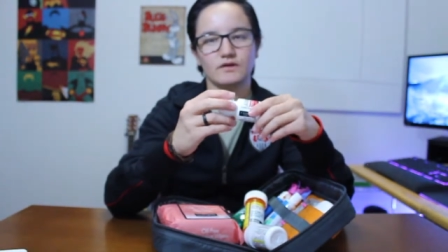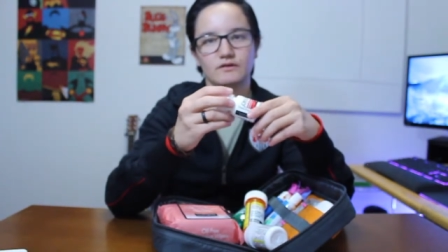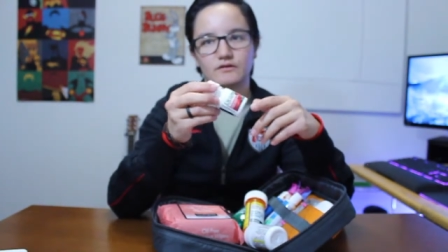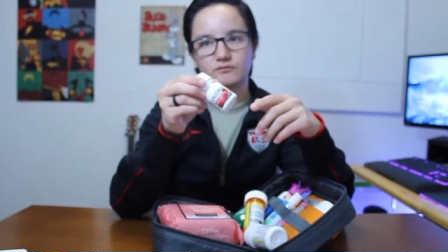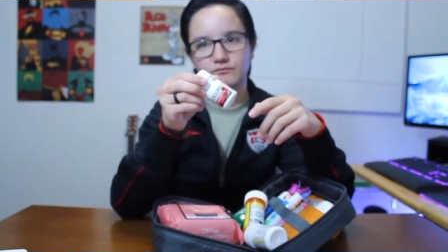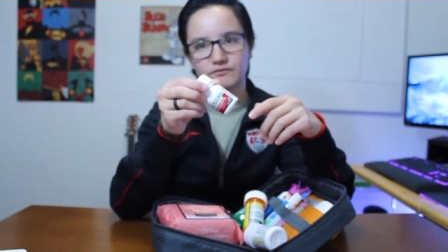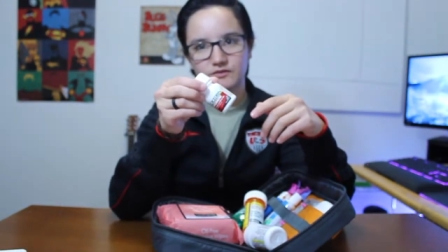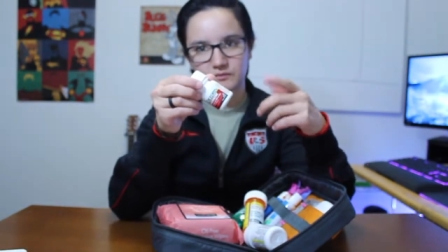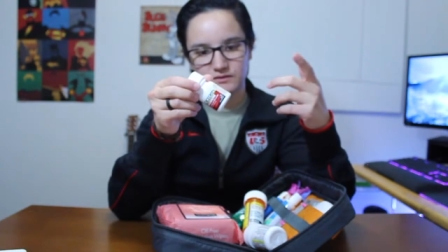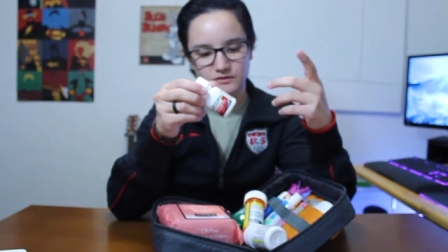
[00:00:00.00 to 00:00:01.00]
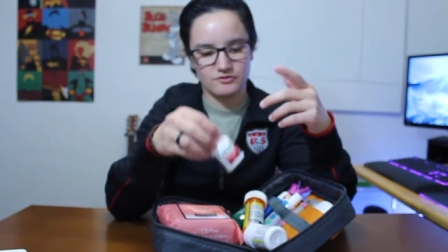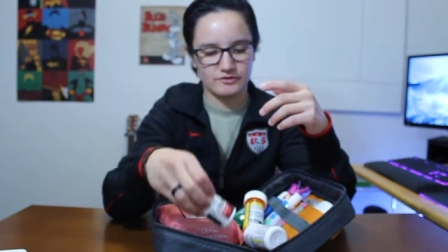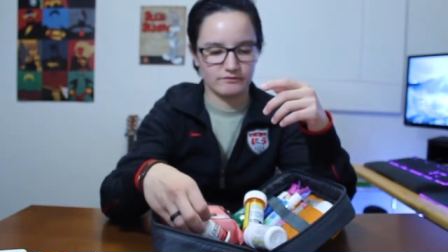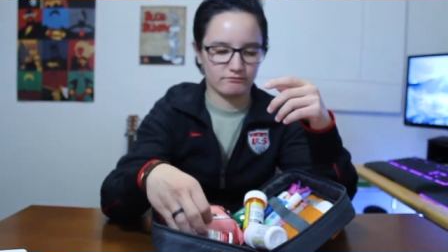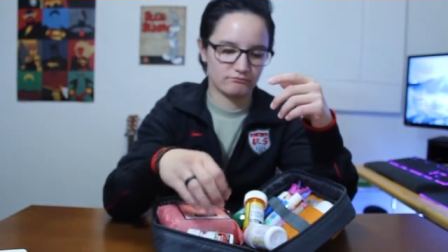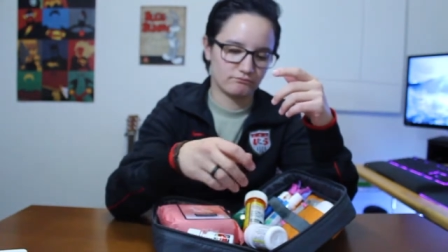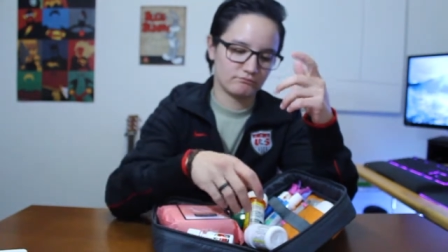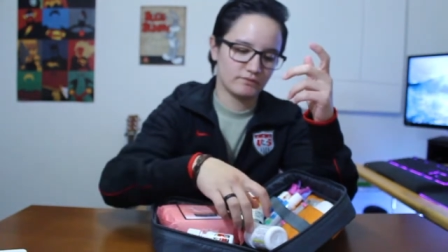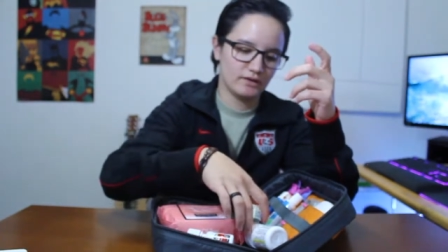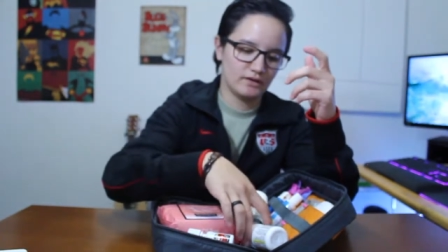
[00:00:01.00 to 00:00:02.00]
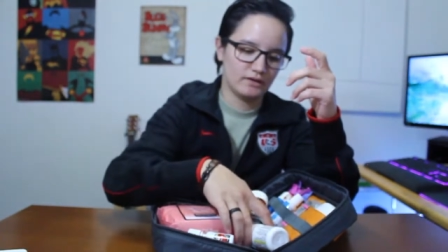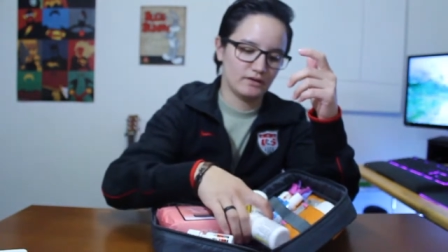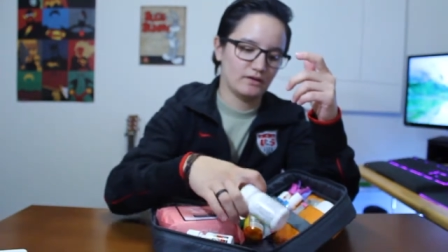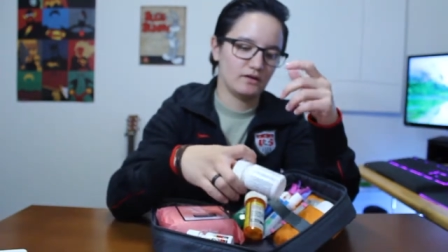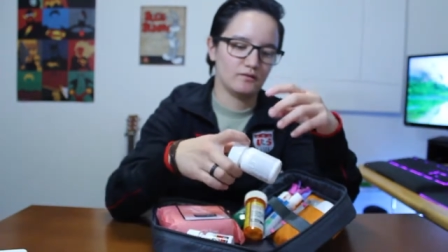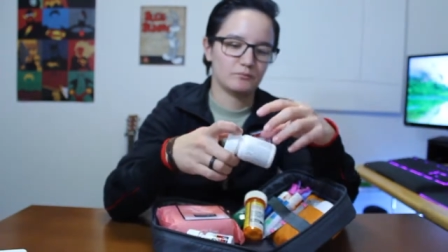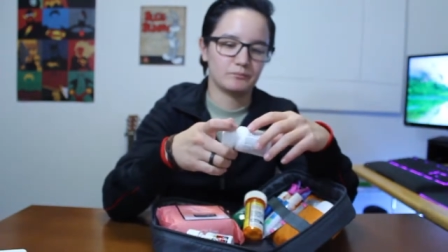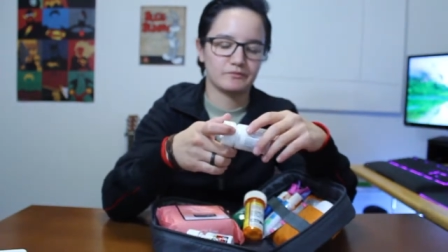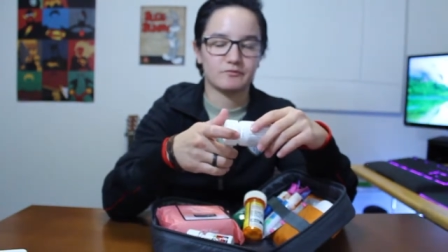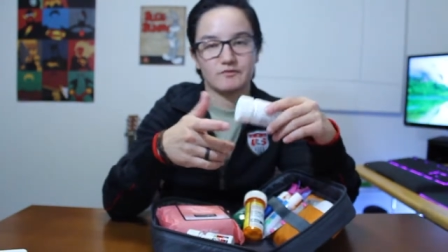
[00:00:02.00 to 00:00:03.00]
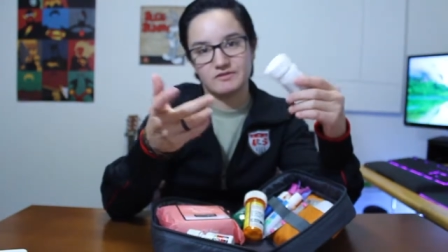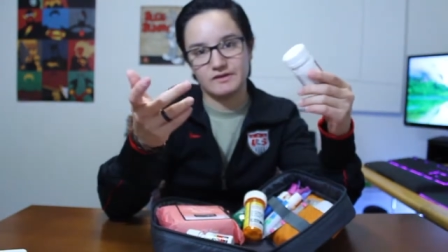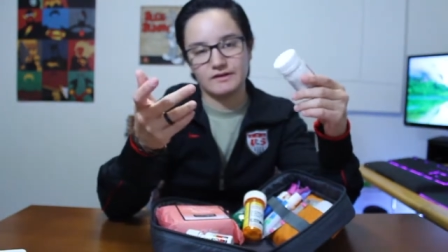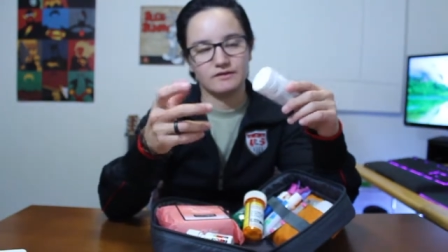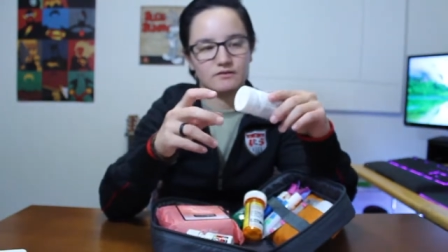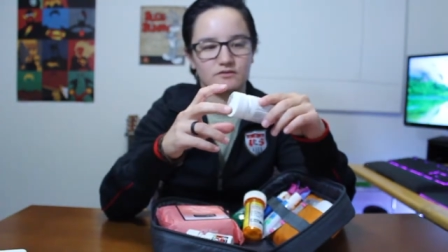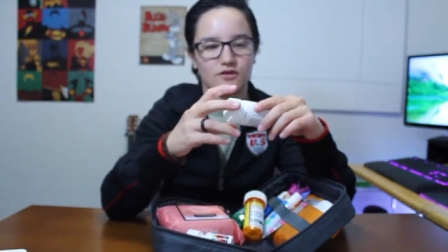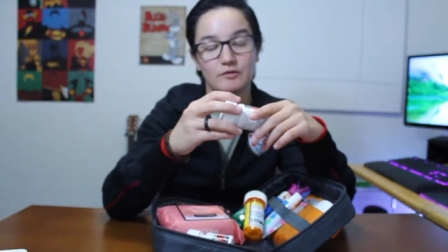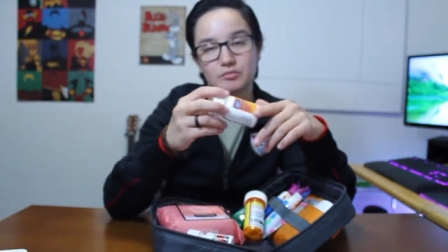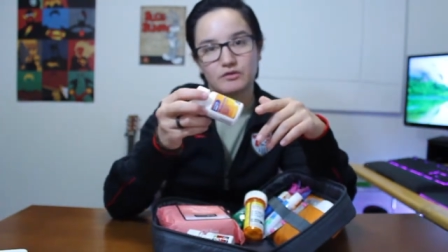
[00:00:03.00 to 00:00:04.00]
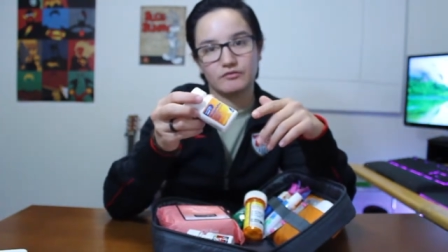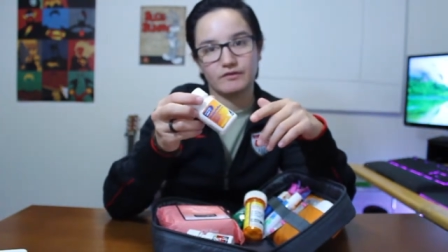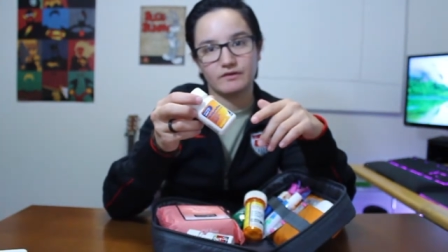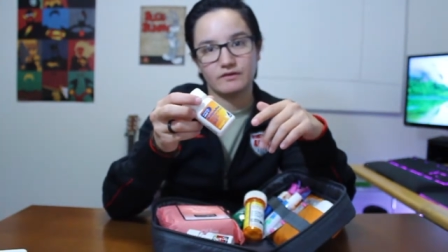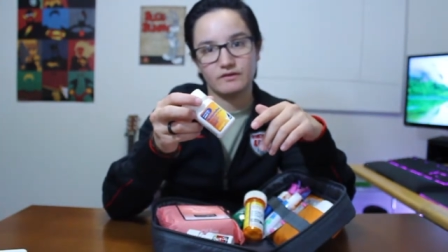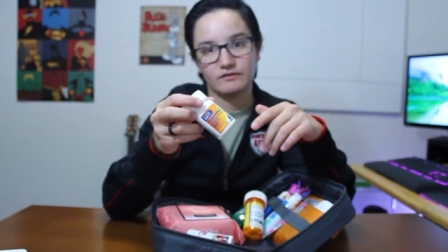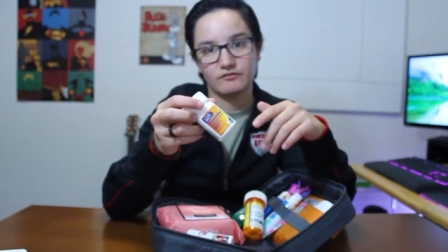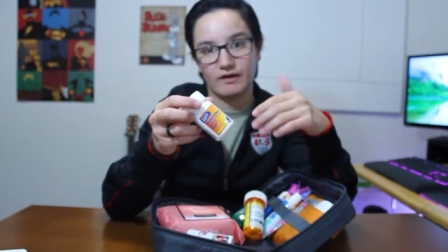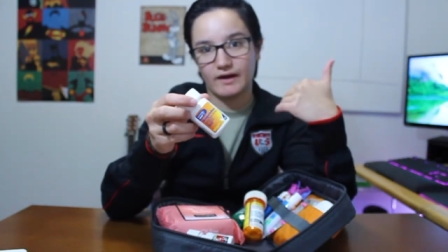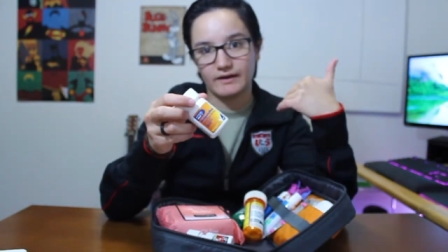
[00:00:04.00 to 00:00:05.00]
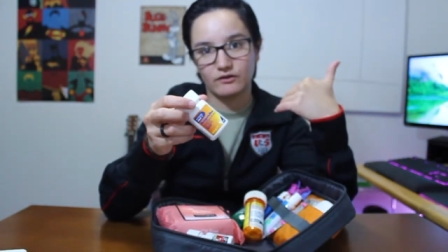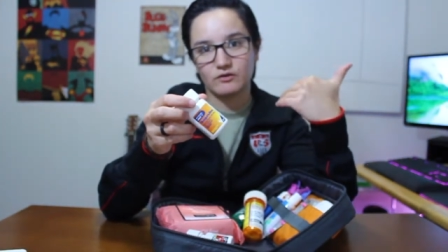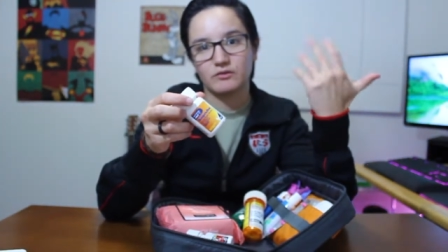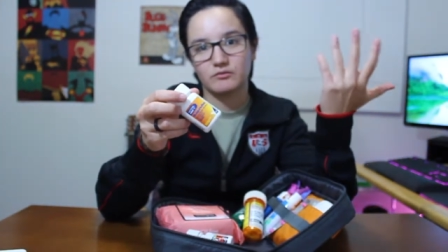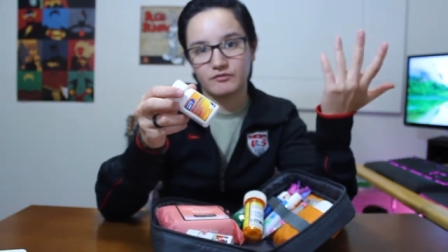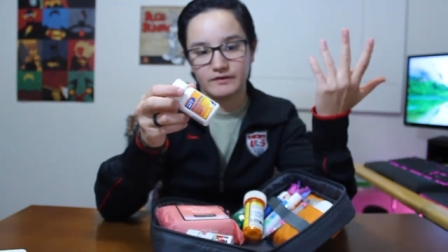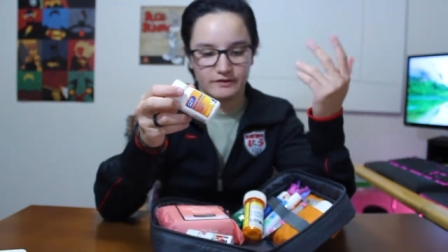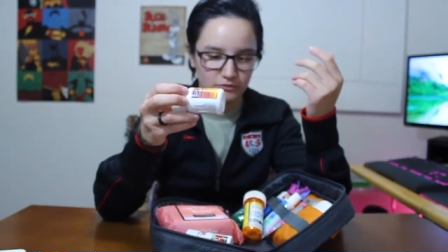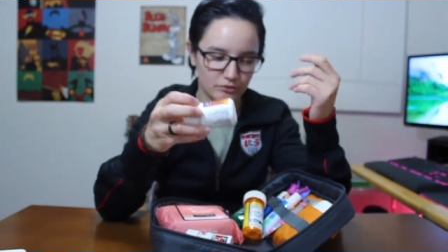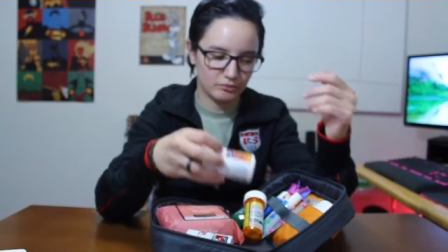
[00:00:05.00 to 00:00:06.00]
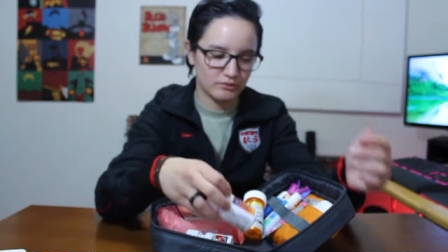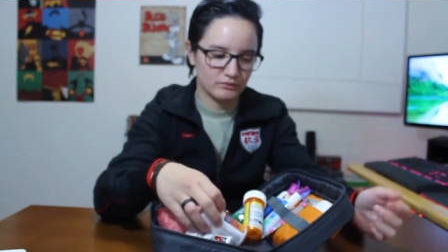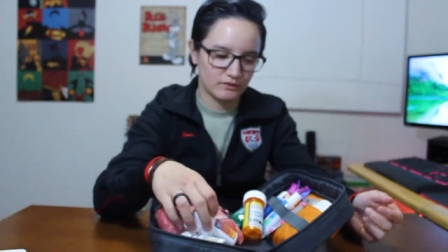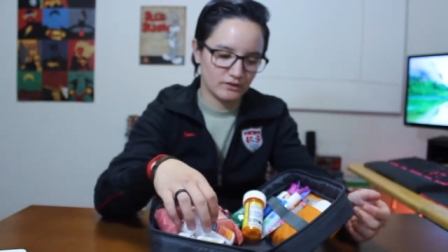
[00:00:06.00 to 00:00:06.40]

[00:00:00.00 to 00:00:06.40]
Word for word: you know, some Excedrin. Um, sometimes I get headaches. Ibuprofen, because if I or a friend gets a boo-boo.